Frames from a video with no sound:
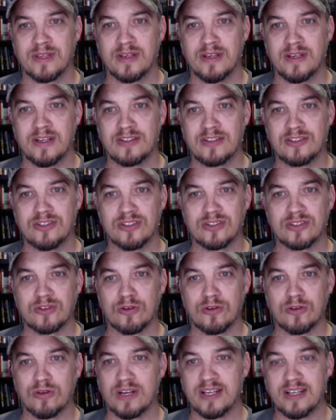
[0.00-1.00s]
It's just
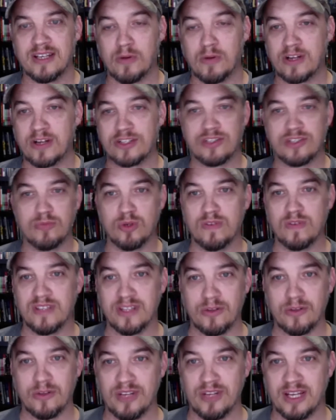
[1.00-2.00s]
crazy. I watched a movie the
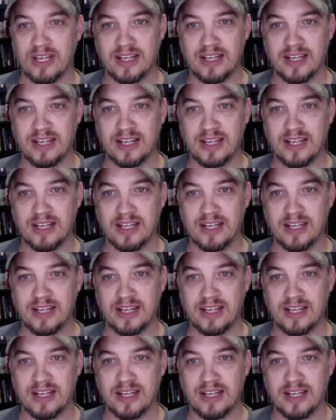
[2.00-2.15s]
other day